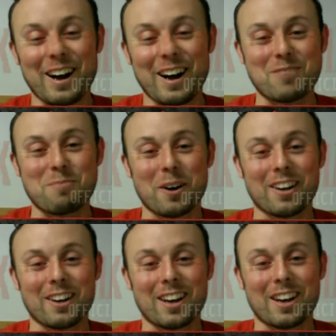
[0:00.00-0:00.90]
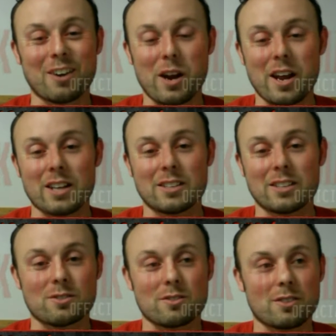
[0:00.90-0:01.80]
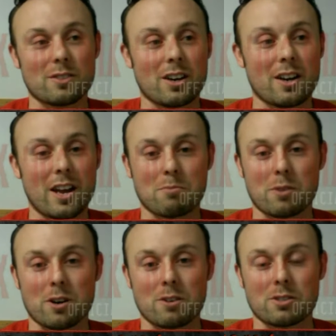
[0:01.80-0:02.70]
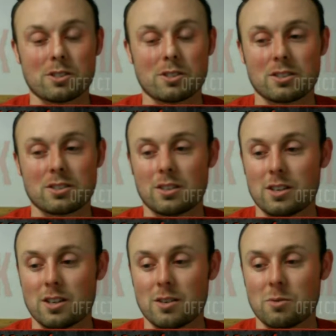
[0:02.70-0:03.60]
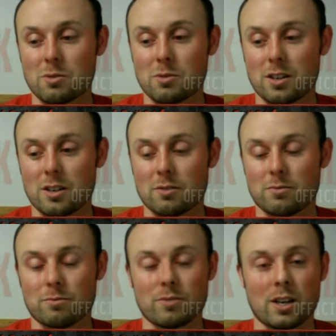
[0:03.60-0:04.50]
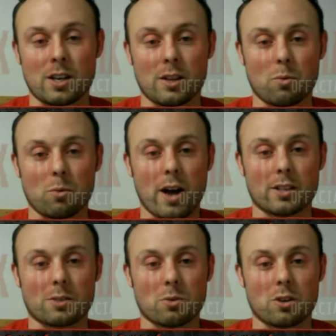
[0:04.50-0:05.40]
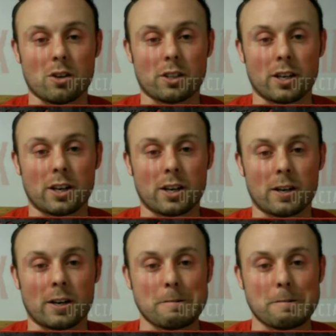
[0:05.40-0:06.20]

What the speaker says: but Reigns, Ambrose was there. The Wyatts were all there.